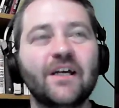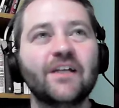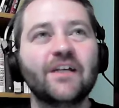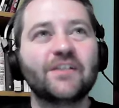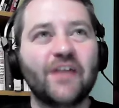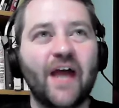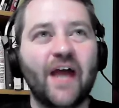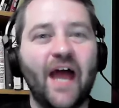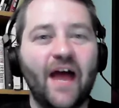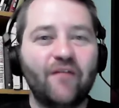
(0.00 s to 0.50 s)

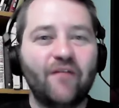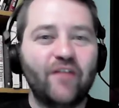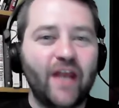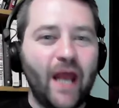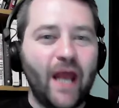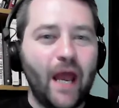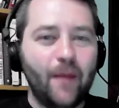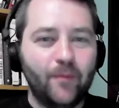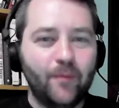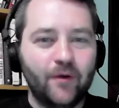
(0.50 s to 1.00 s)
to have it
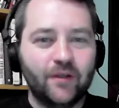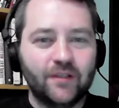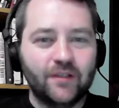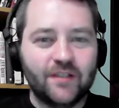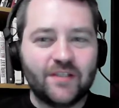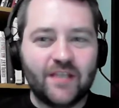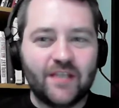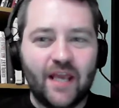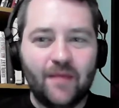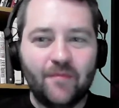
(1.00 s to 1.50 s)
happen on the
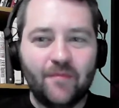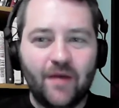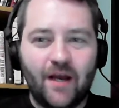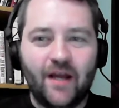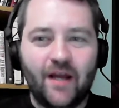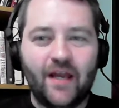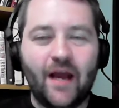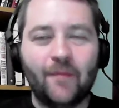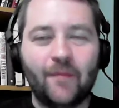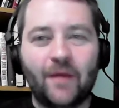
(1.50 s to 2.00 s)
same
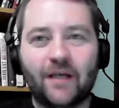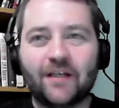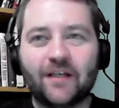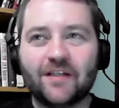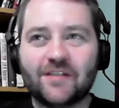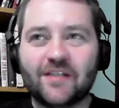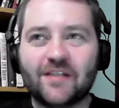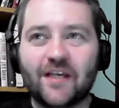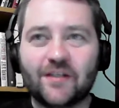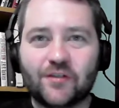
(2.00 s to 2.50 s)
night, I'm not going
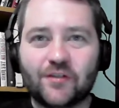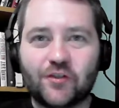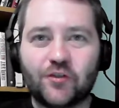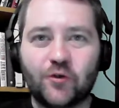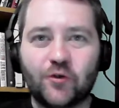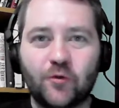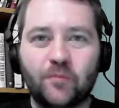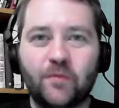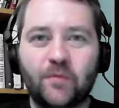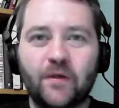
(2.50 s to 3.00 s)
to say it's
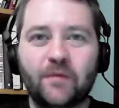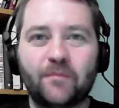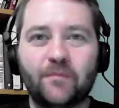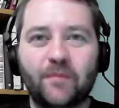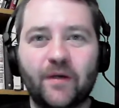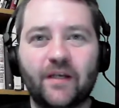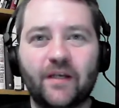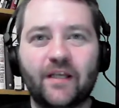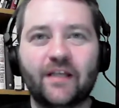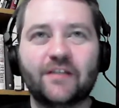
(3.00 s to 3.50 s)
stupid,
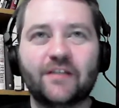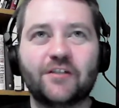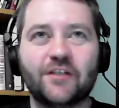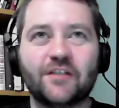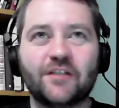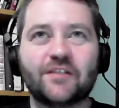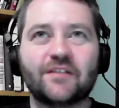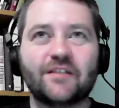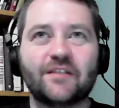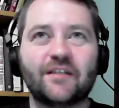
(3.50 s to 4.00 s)
but
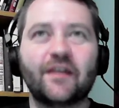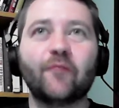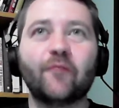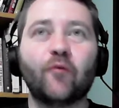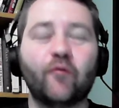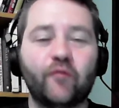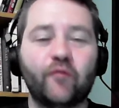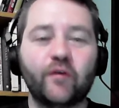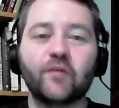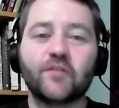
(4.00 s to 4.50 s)
it
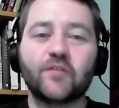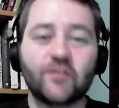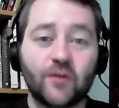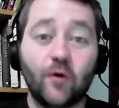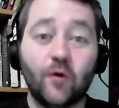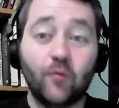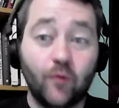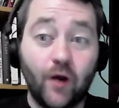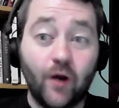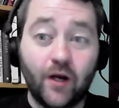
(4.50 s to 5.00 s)
will feel
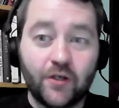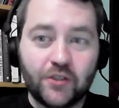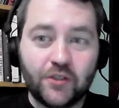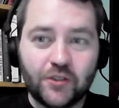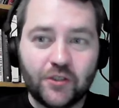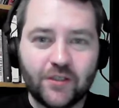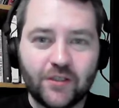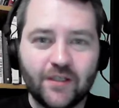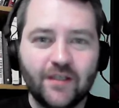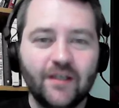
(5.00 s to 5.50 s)
so
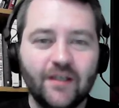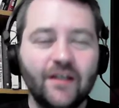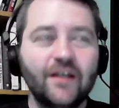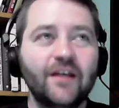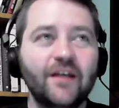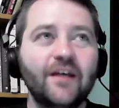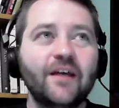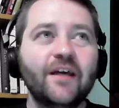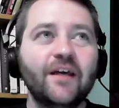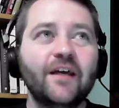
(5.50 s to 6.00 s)
rushed.
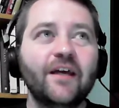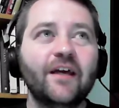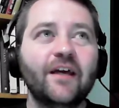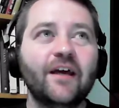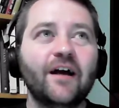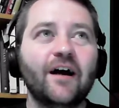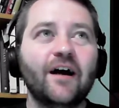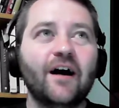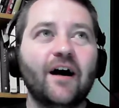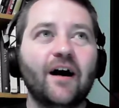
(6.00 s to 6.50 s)

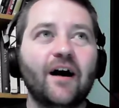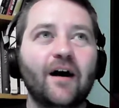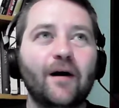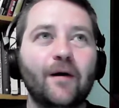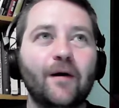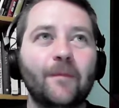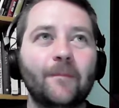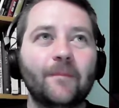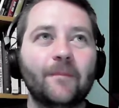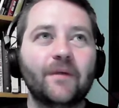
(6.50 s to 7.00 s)

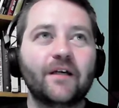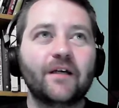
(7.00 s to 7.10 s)
And